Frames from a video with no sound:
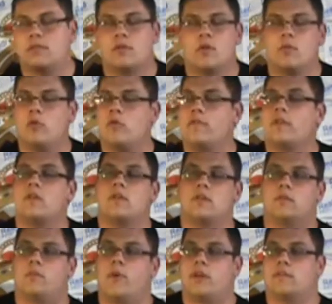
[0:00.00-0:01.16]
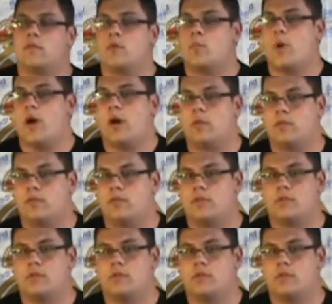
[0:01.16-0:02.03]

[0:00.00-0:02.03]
so the movie is basically about